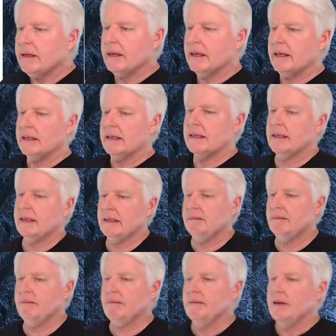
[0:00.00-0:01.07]
And
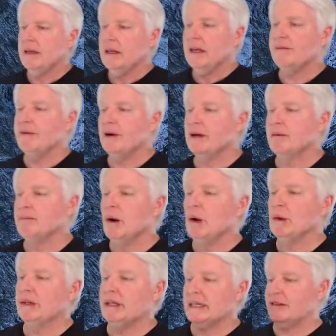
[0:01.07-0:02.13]
if you're in a
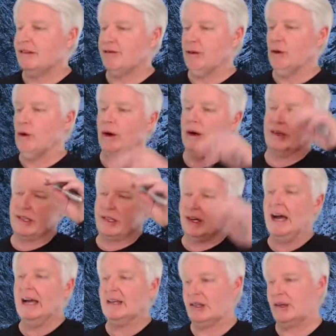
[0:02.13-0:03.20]
multi-floor
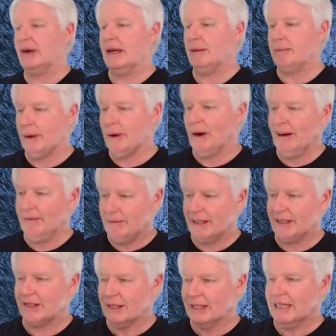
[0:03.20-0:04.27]
skyscraper,
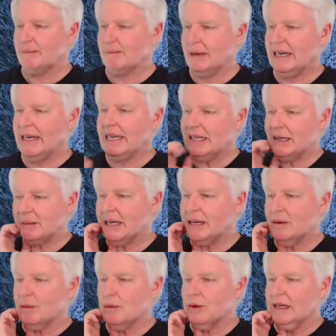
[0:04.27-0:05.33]
obviously it may need to
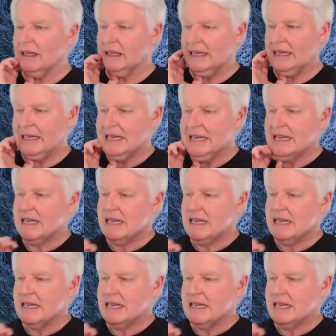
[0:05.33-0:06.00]
be really